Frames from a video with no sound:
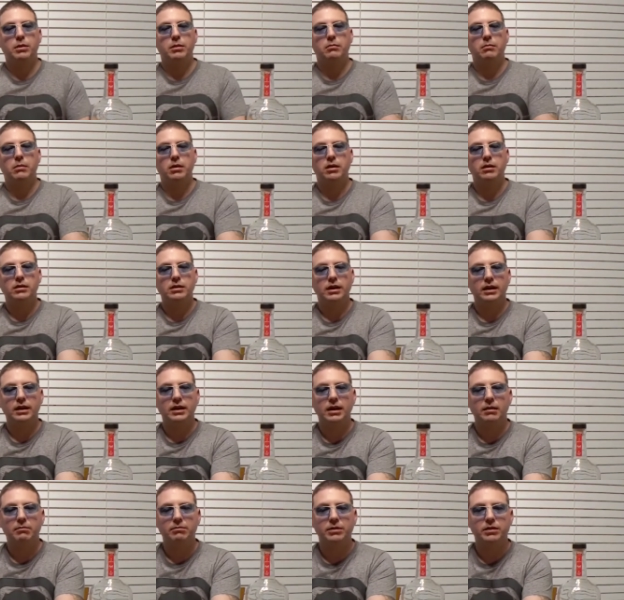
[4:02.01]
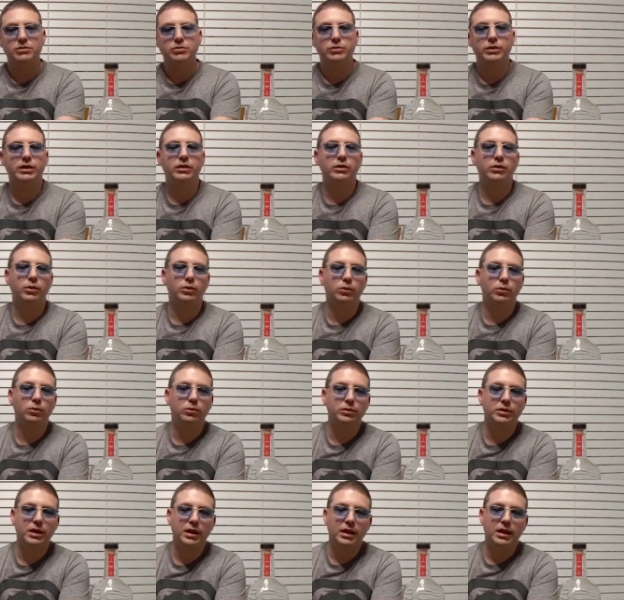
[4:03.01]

mug that kept the drink cold